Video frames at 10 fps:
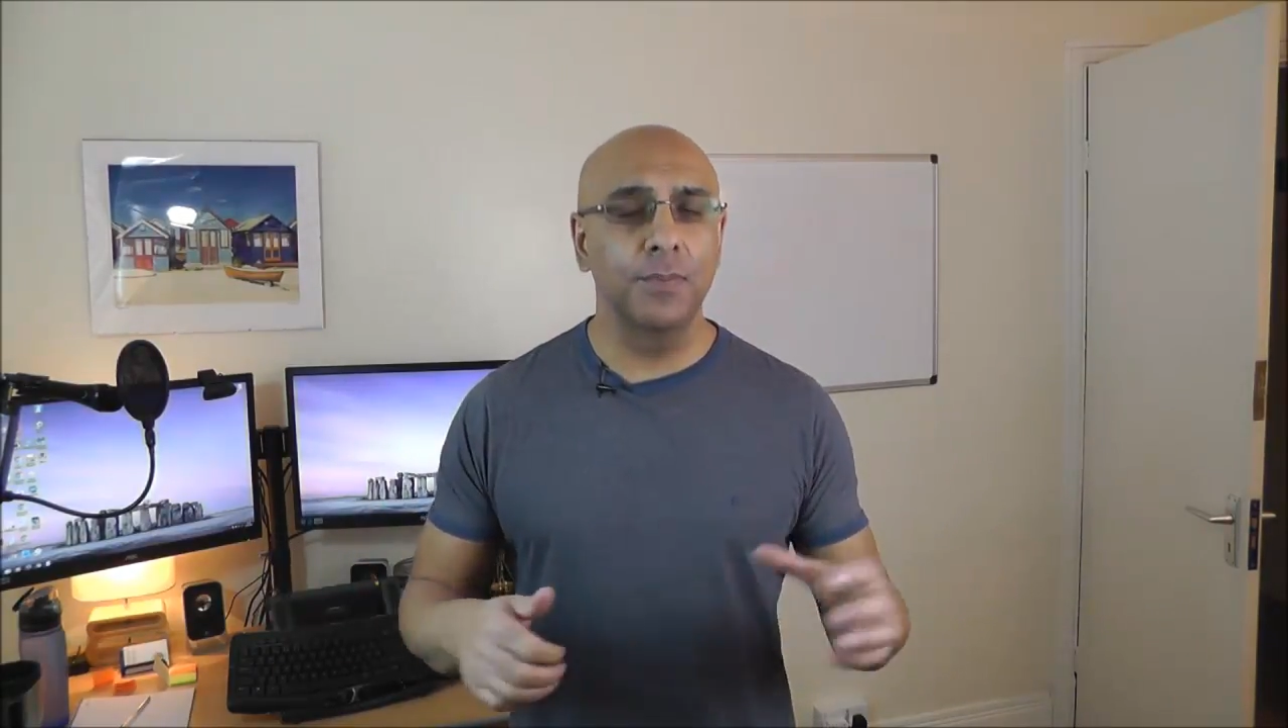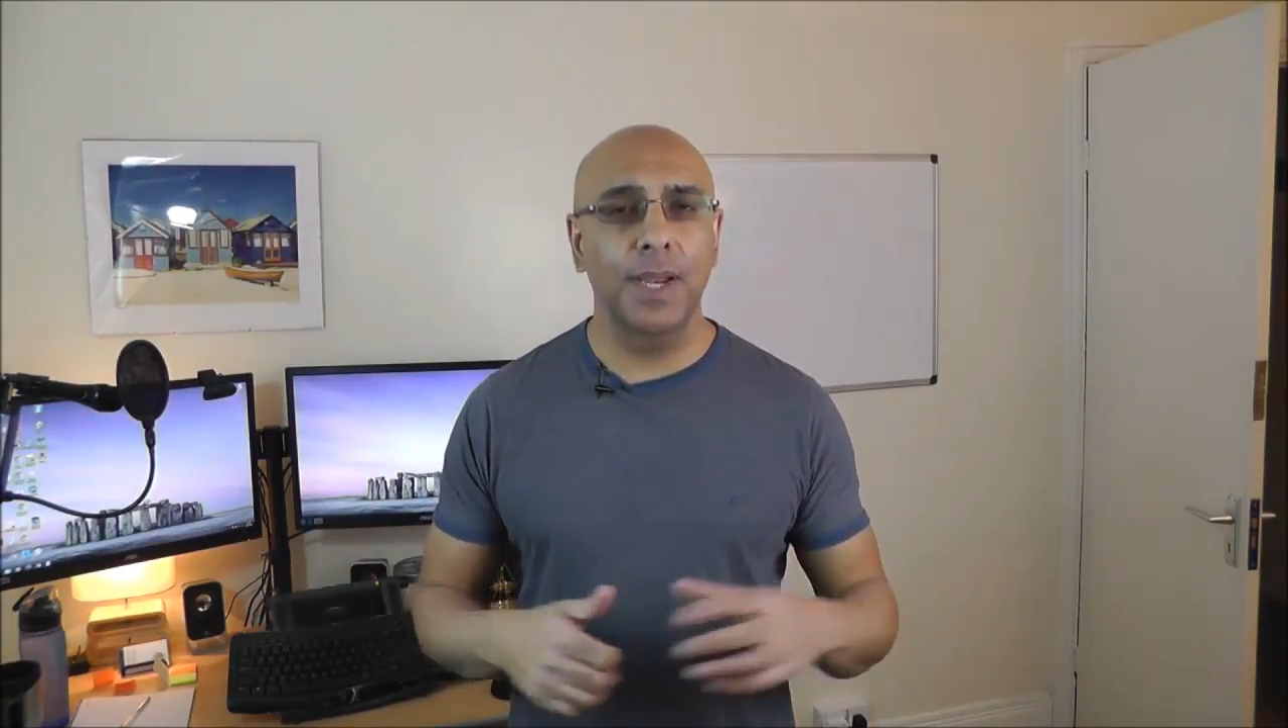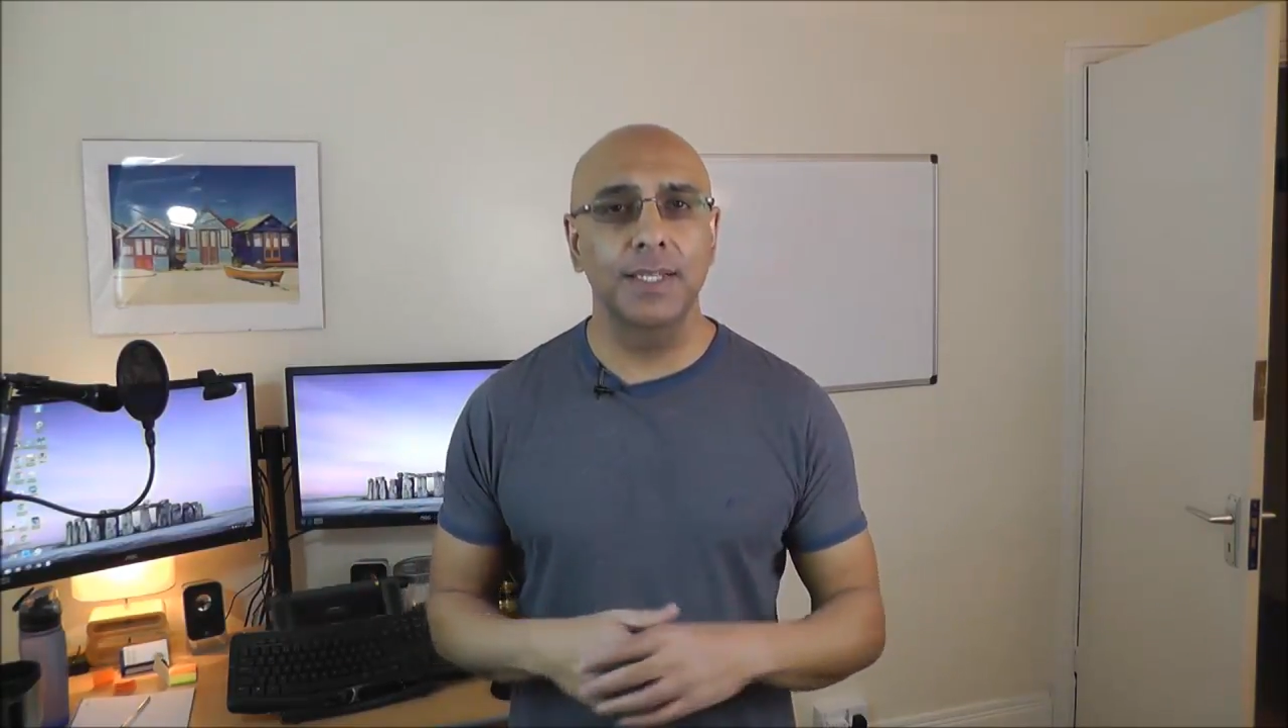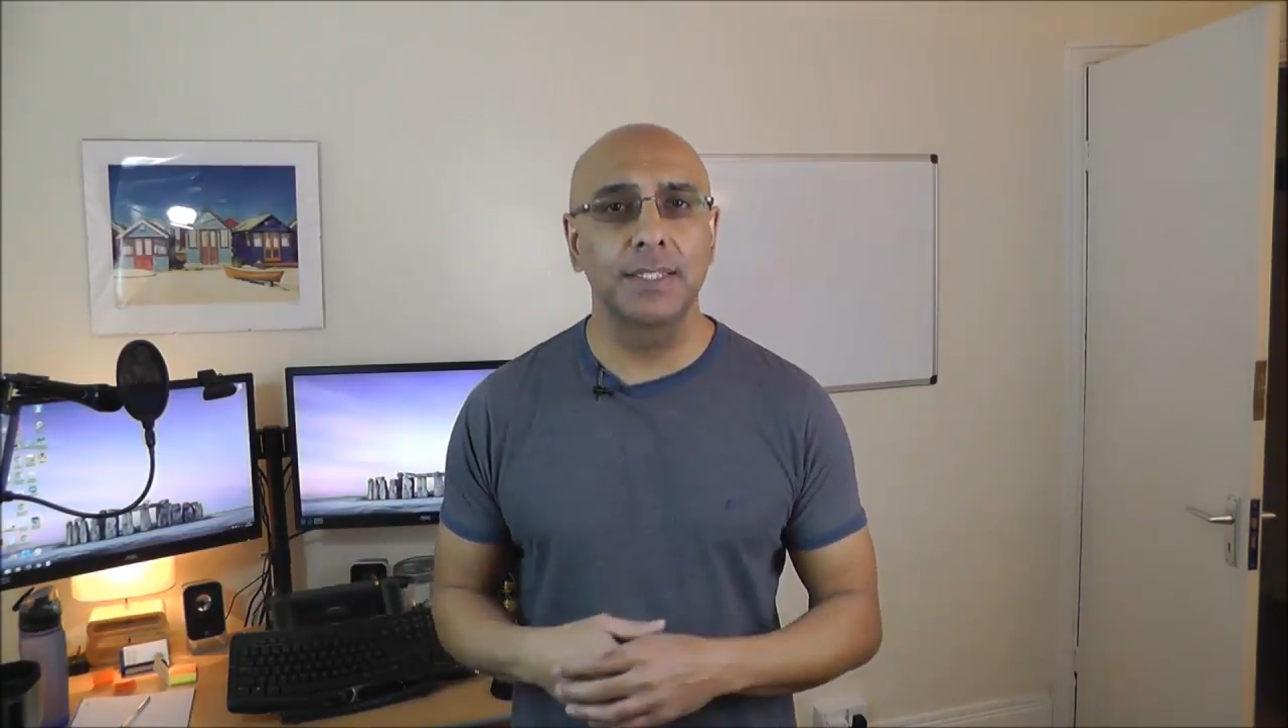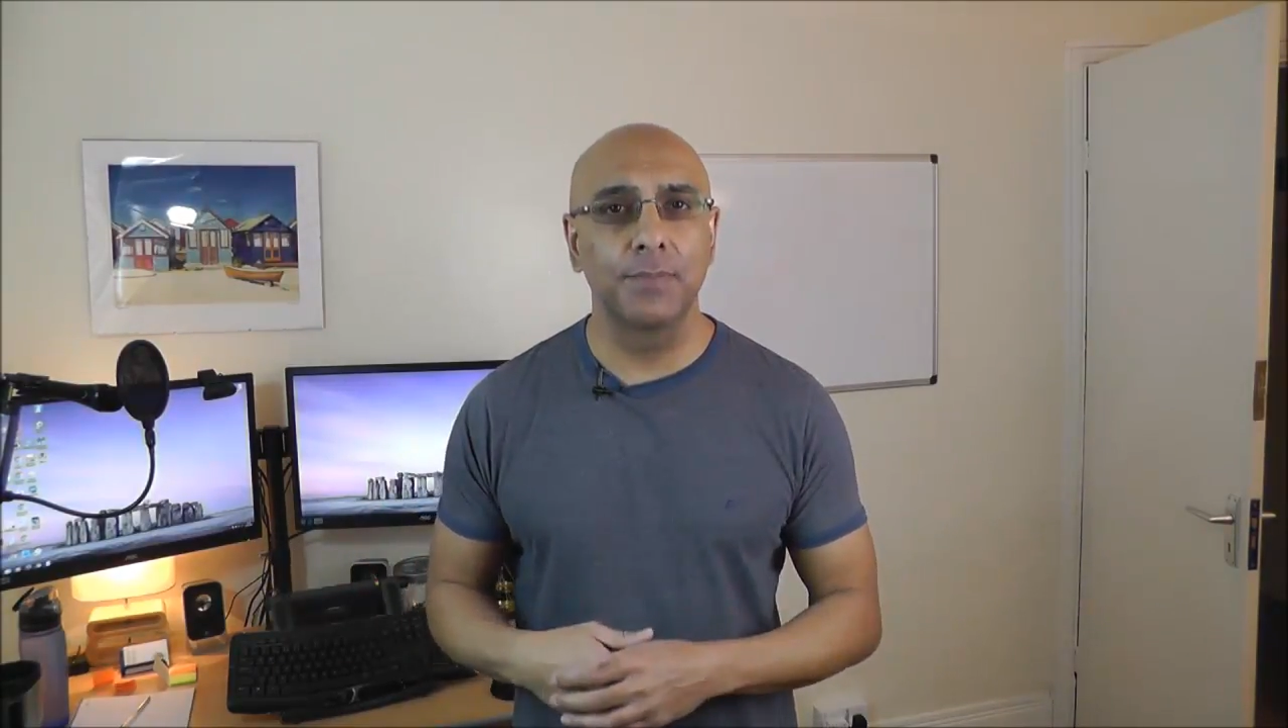
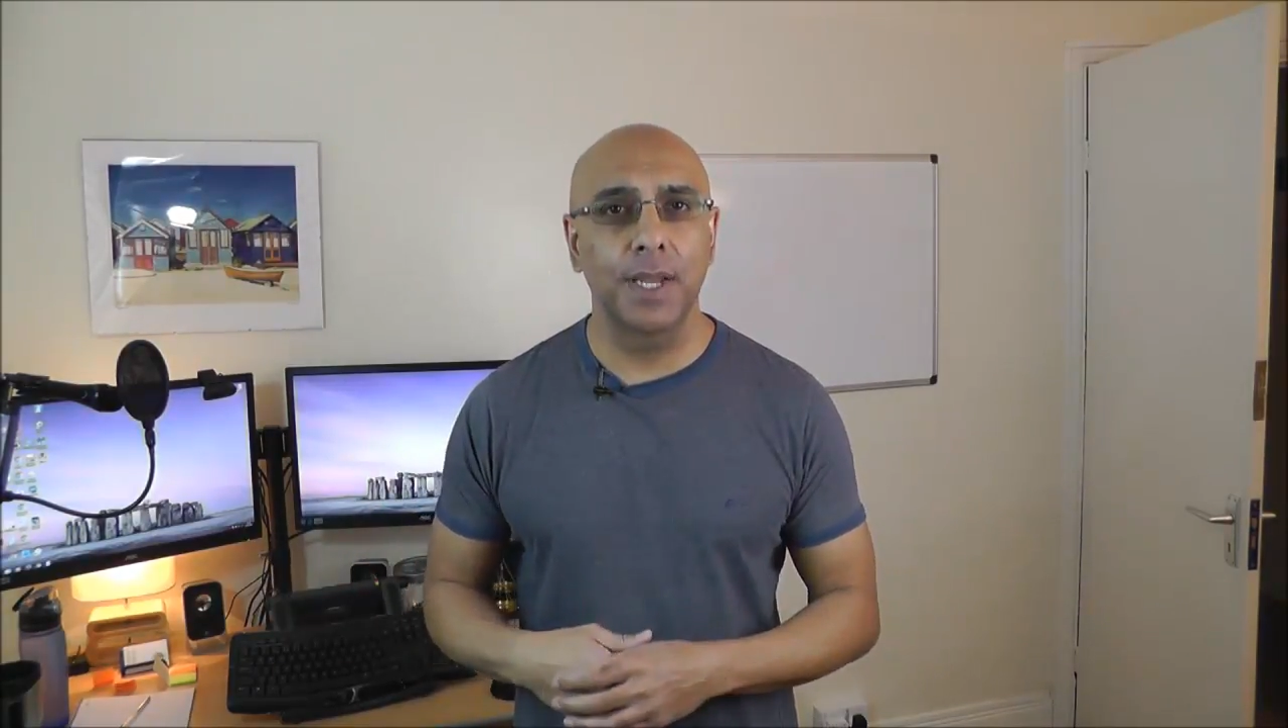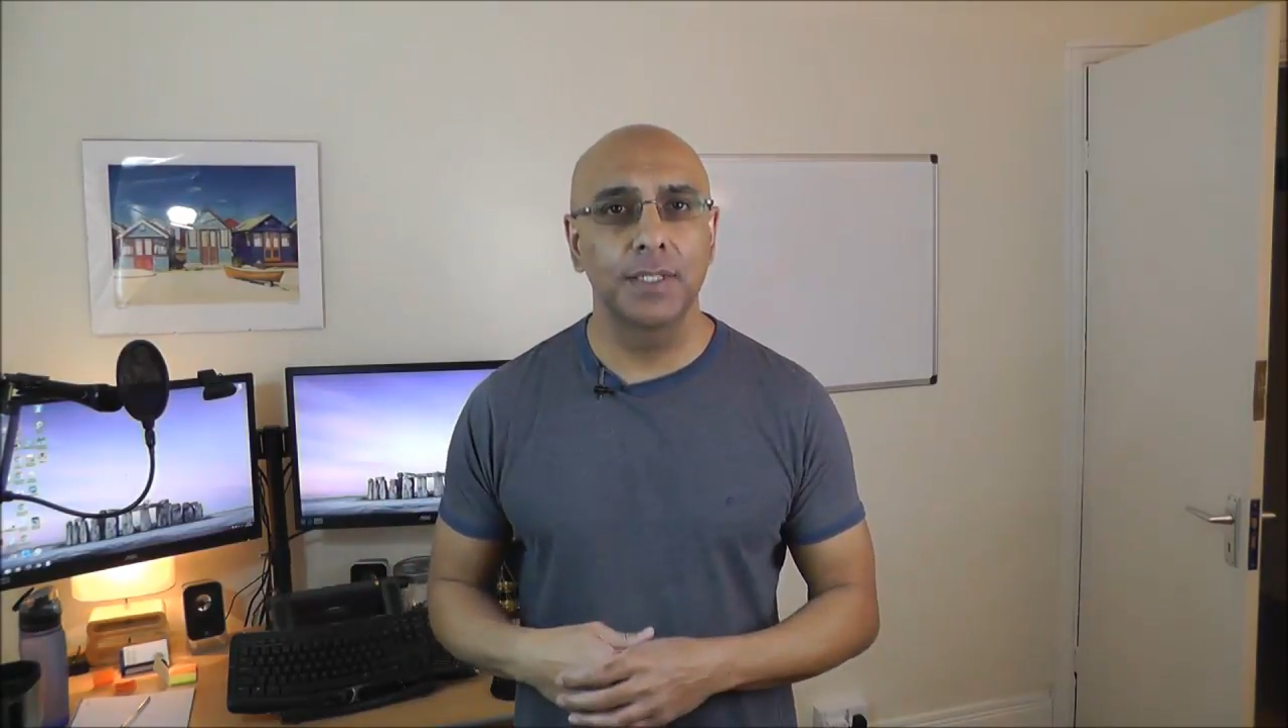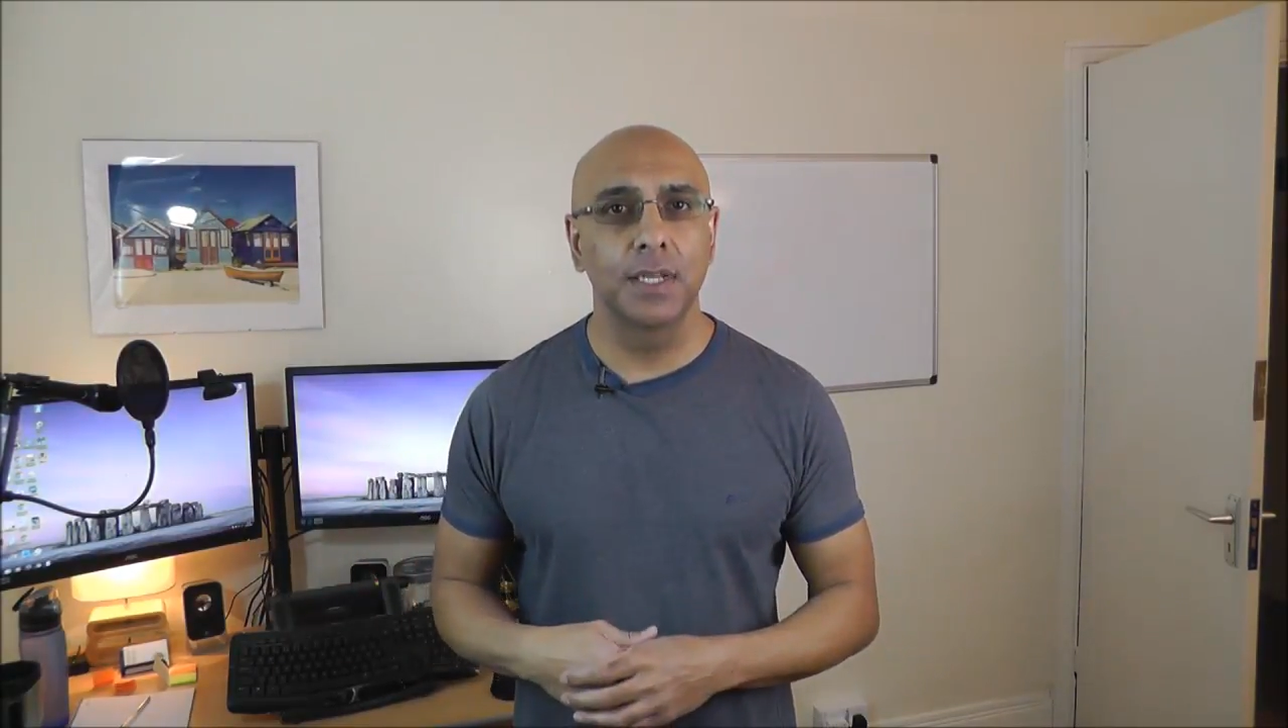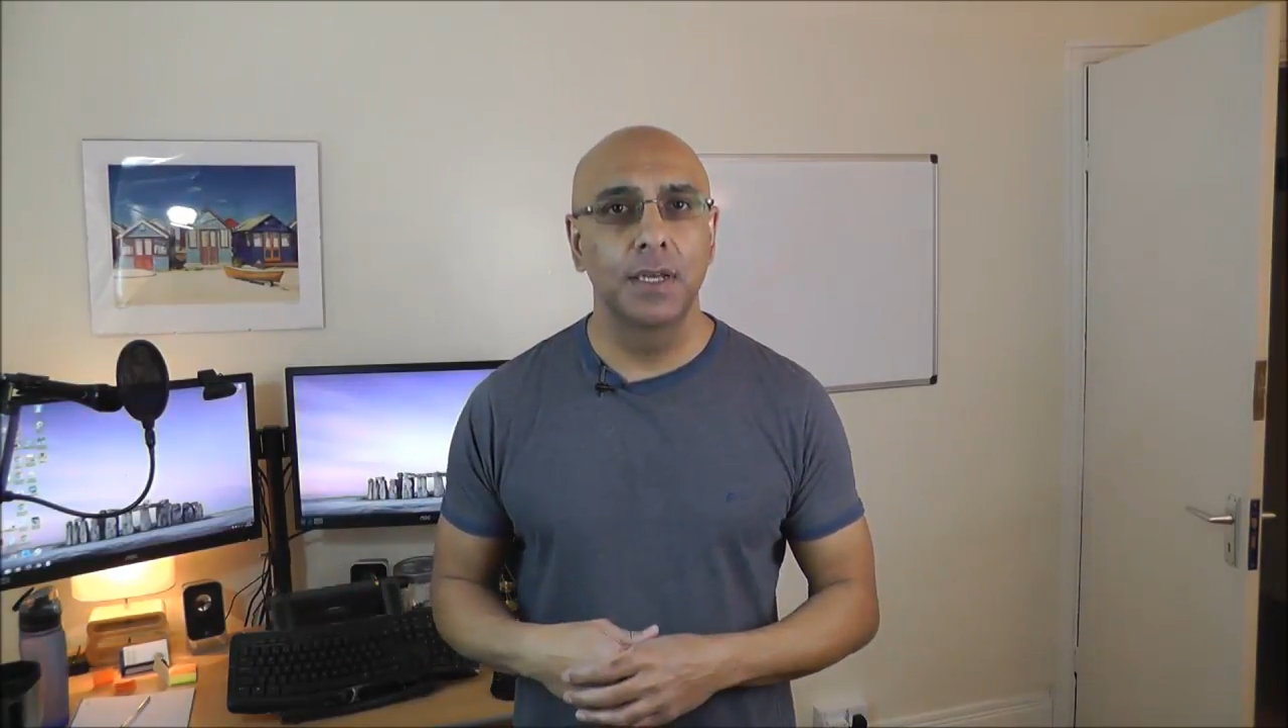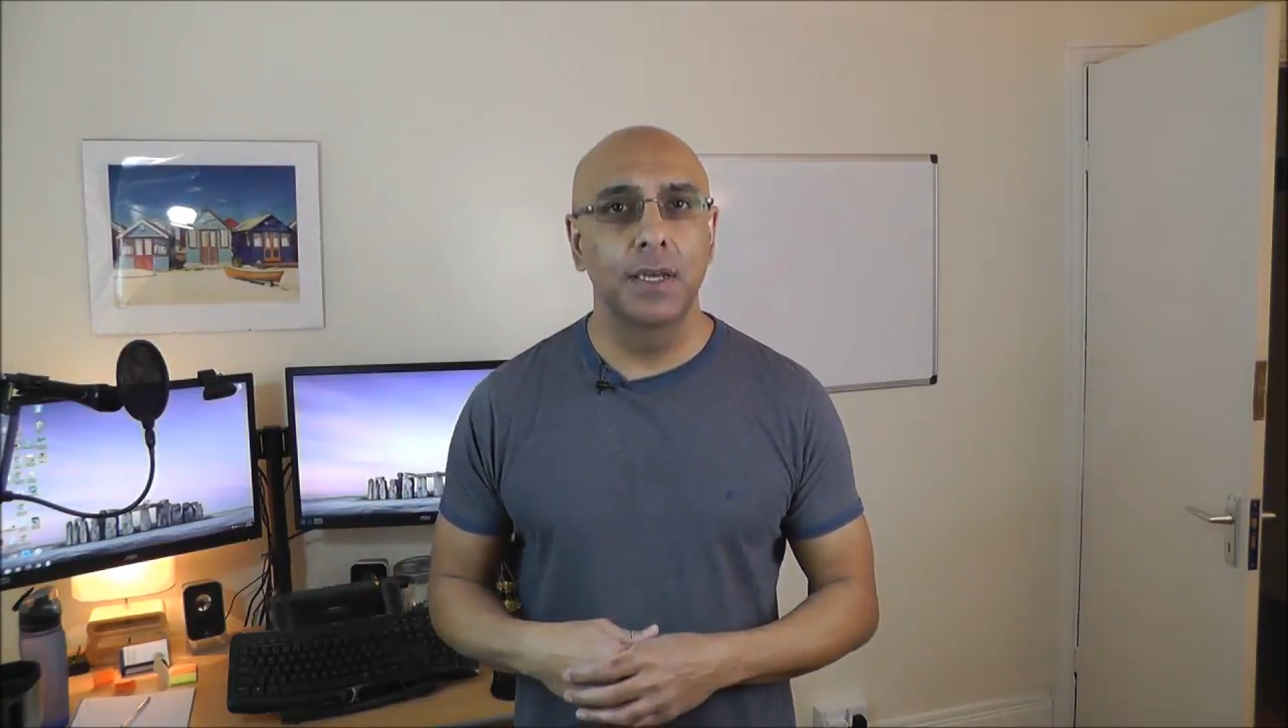place to place.